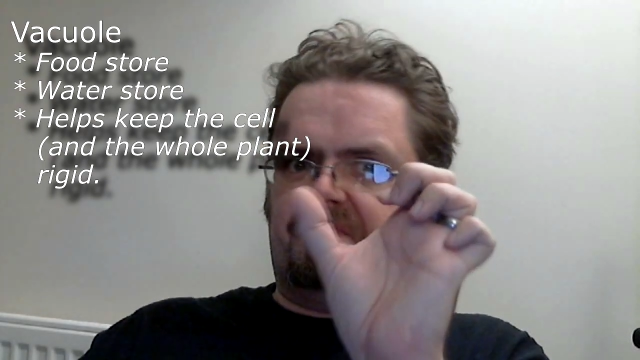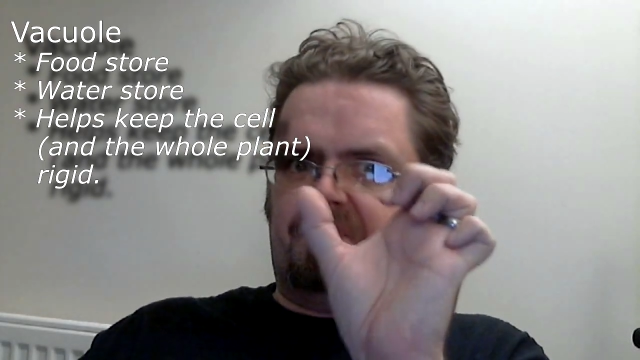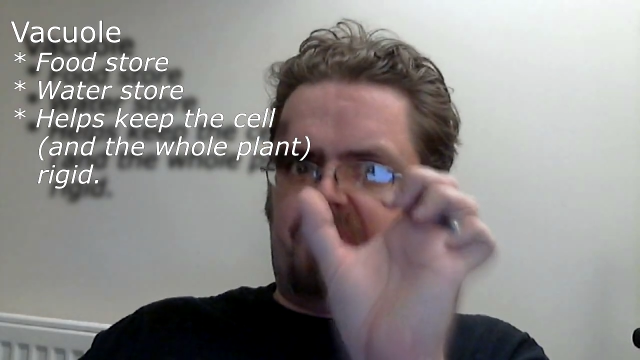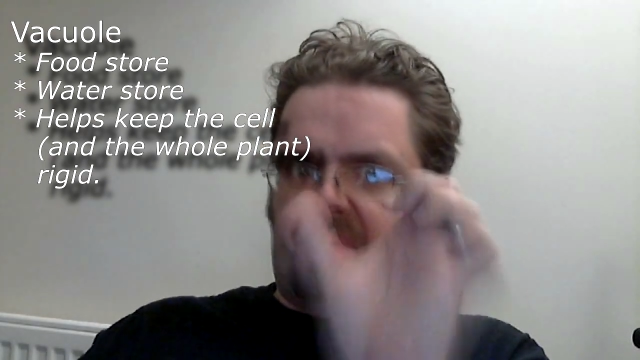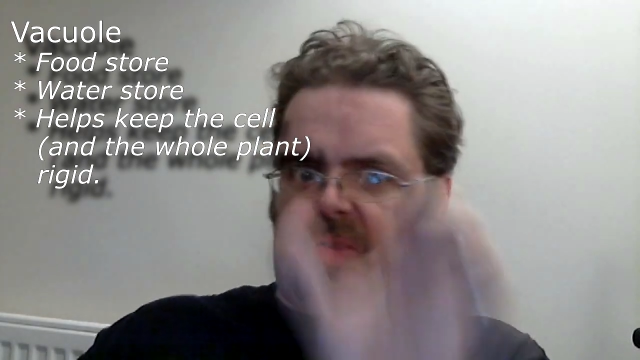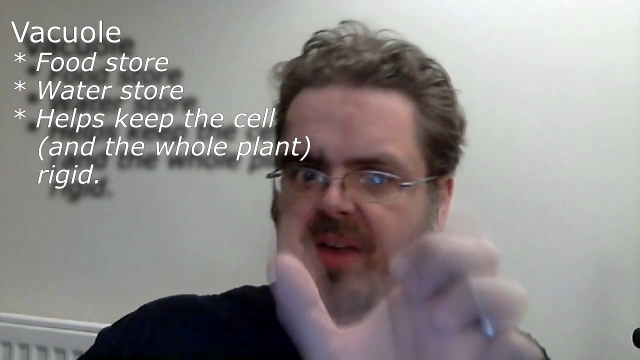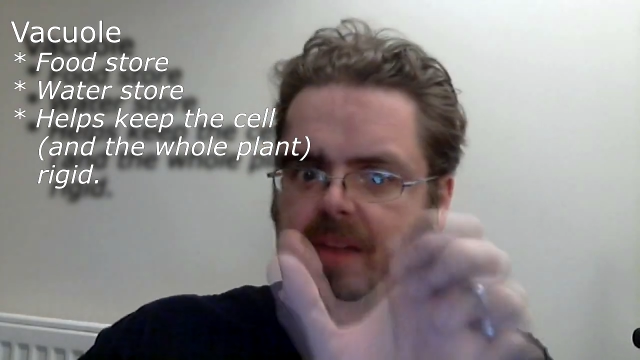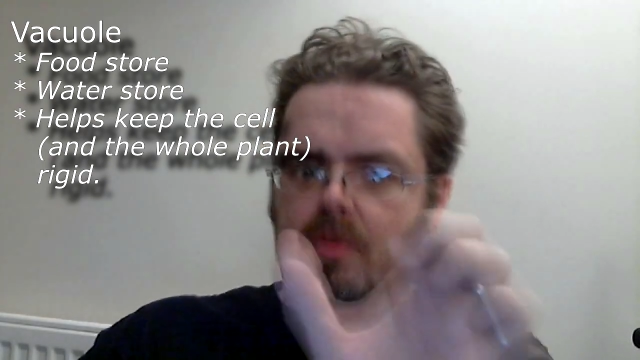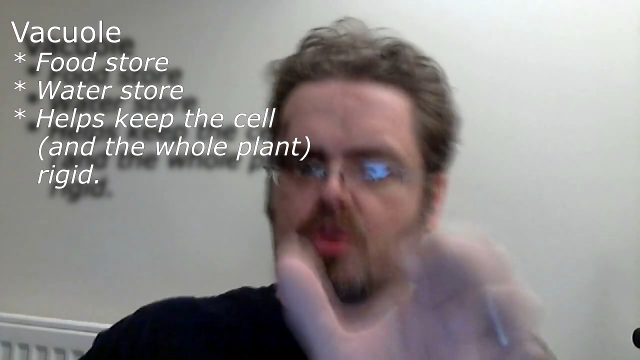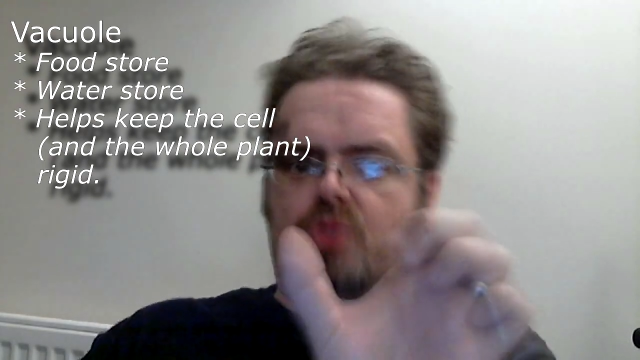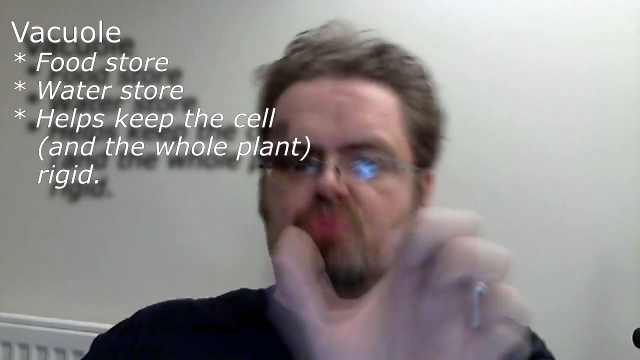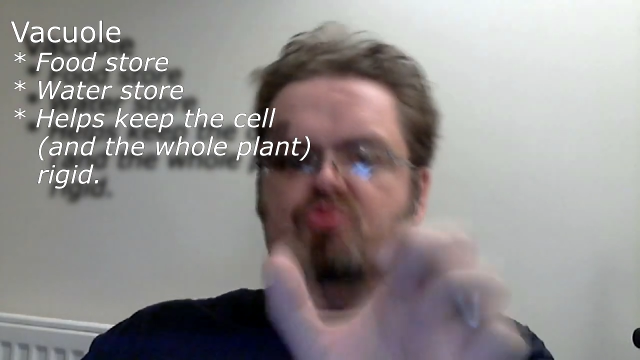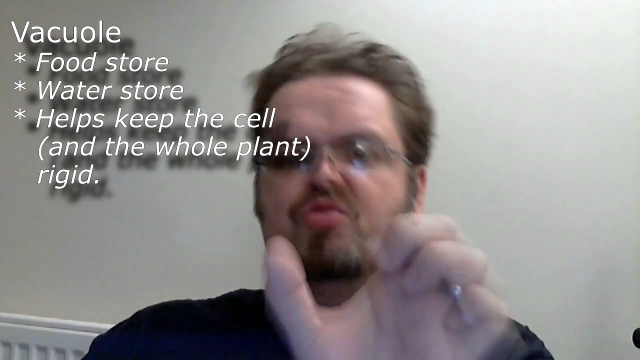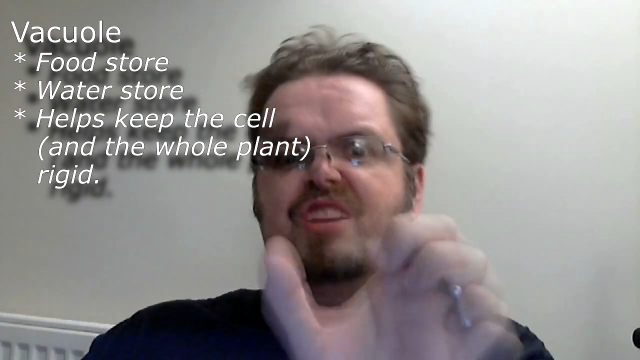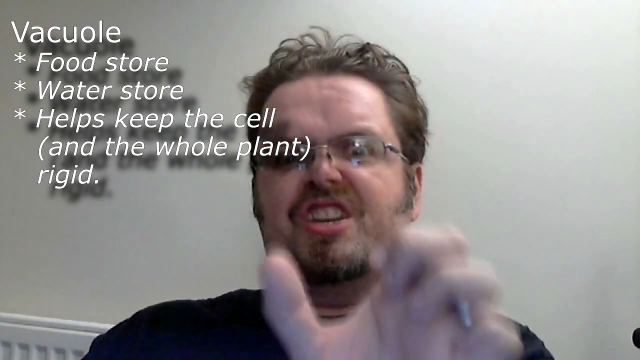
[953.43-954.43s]
pretty much
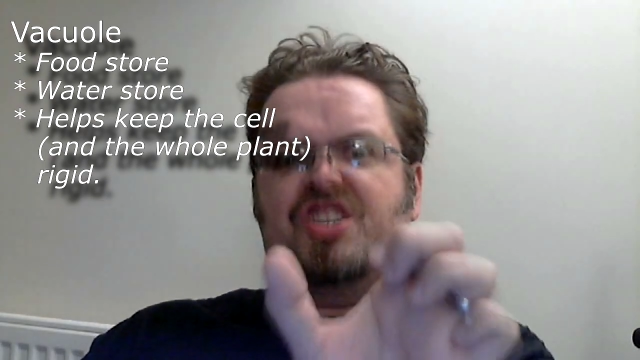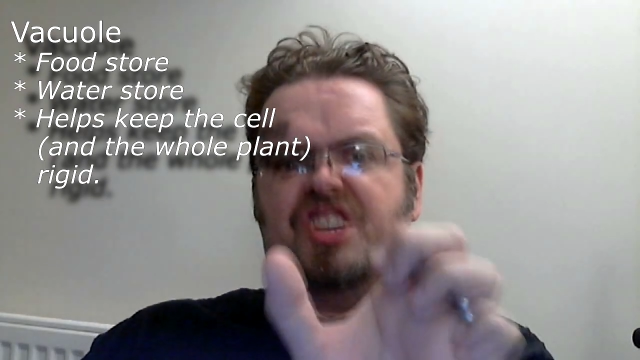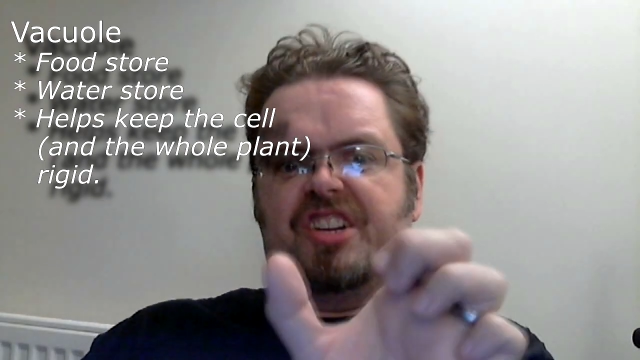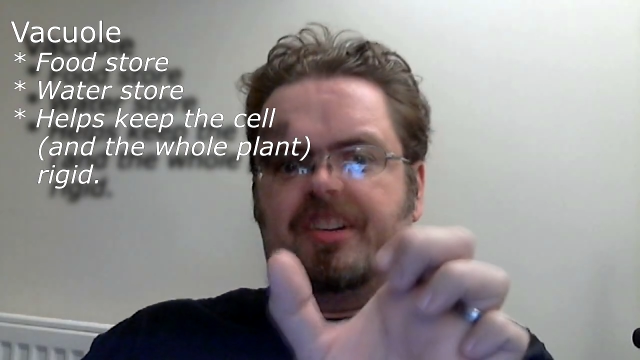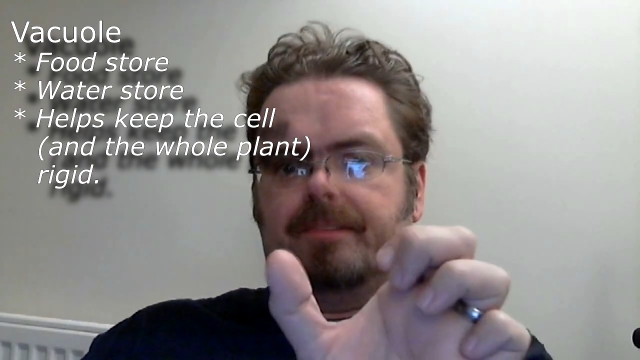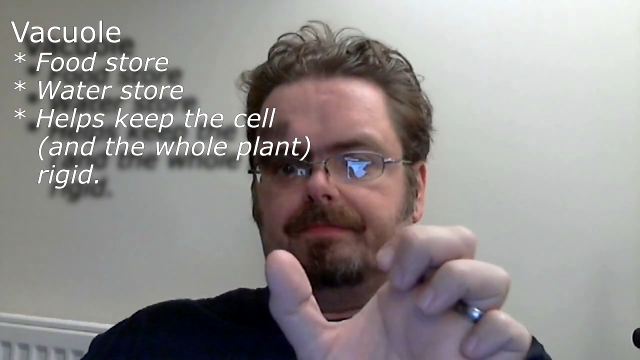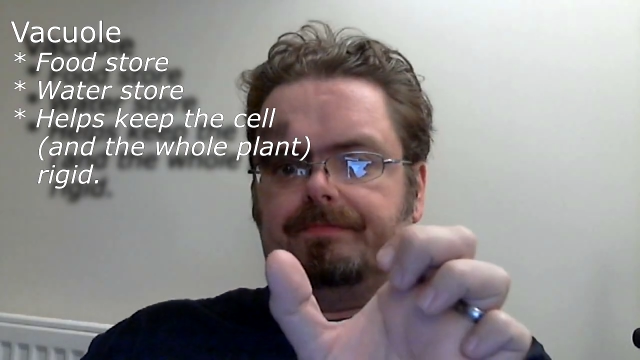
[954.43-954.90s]
rigid,